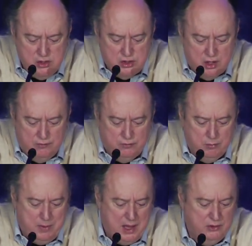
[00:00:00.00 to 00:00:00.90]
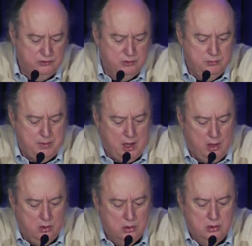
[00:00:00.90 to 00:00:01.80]
Jennifer
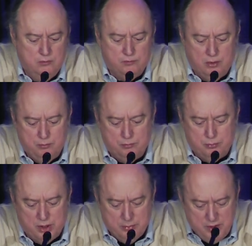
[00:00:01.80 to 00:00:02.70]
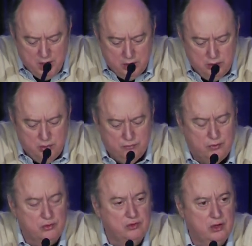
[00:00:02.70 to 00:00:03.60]
Paustenbaugh, from Brigham Young
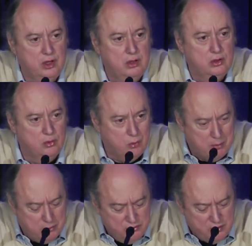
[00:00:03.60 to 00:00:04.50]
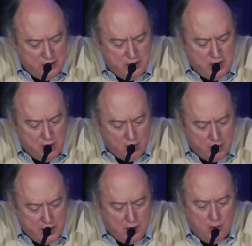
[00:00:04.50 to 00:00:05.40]
University, who represented
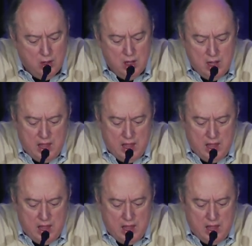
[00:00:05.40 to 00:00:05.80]
ARL,